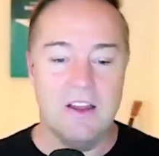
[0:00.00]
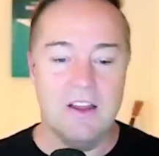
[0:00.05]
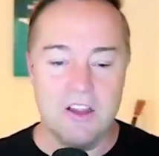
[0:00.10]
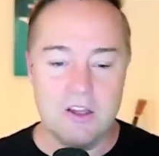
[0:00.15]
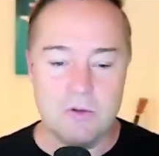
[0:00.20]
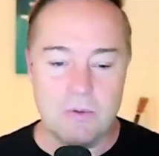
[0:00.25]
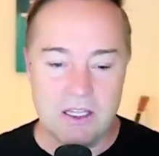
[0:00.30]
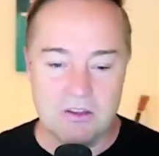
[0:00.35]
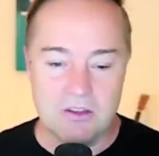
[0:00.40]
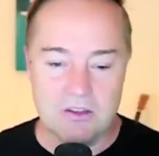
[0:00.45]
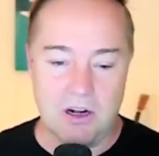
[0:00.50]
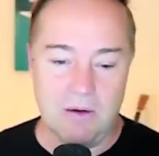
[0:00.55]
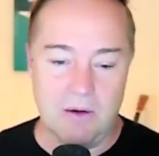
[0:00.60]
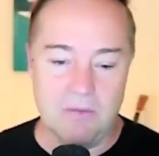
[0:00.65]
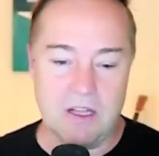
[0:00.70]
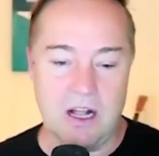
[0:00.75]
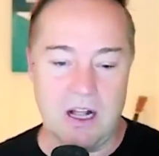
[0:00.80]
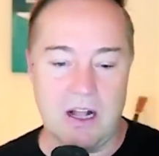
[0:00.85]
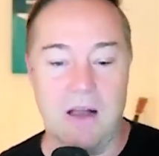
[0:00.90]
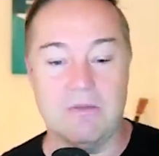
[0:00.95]

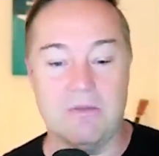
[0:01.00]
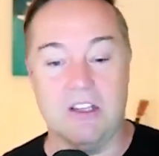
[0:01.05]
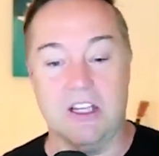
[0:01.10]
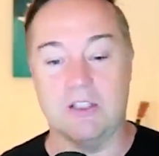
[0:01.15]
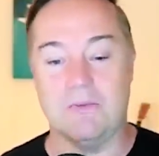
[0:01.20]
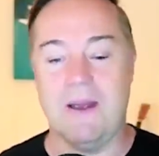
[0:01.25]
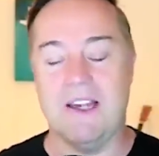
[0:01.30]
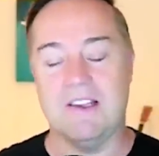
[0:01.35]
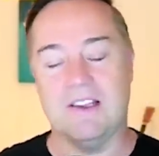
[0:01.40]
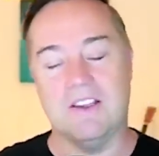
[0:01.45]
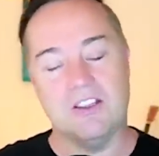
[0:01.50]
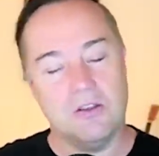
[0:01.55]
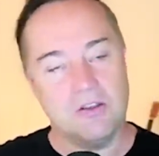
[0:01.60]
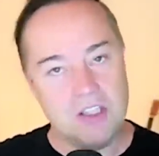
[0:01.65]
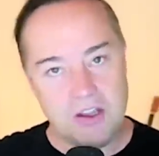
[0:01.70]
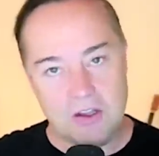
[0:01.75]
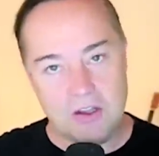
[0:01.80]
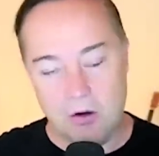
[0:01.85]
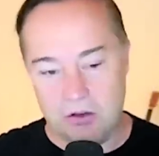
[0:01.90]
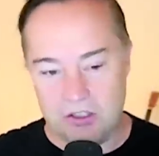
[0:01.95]
Thisweekinstartups.com/basics. You'll
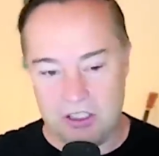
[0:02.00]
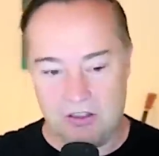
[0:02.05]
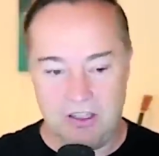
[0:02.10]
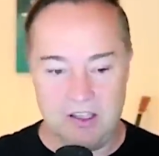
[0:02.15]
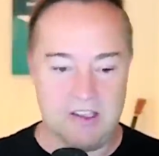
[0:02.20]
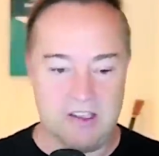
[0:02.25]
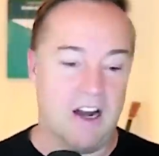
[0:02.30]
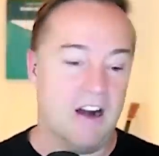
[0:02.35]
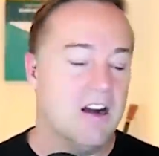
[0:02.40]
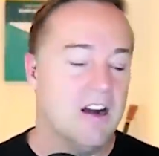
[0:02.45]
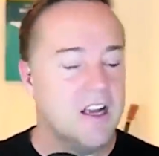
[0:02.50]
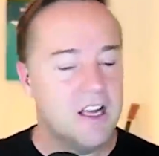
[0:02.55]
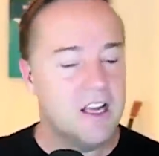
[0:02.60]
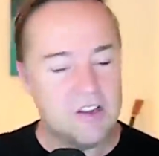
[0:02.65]
see the whole series there.